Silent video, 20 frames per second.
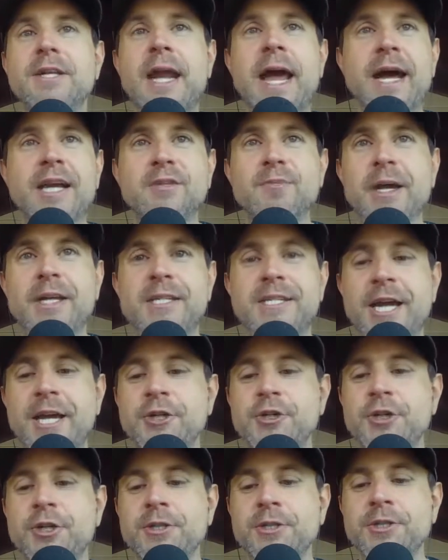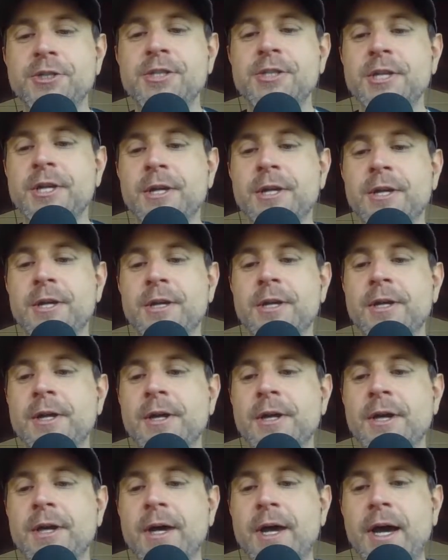expectations.
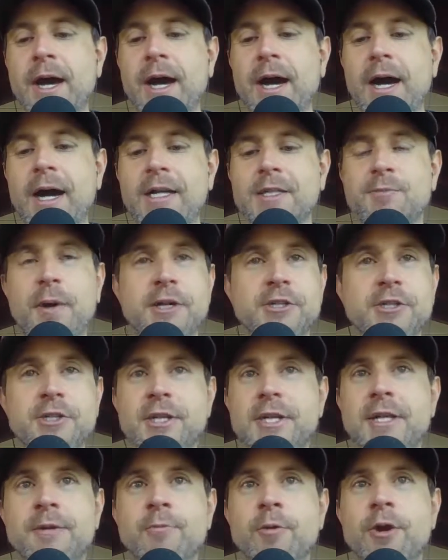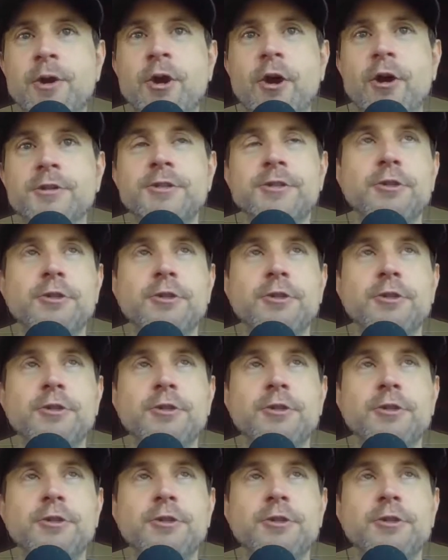Especially in regards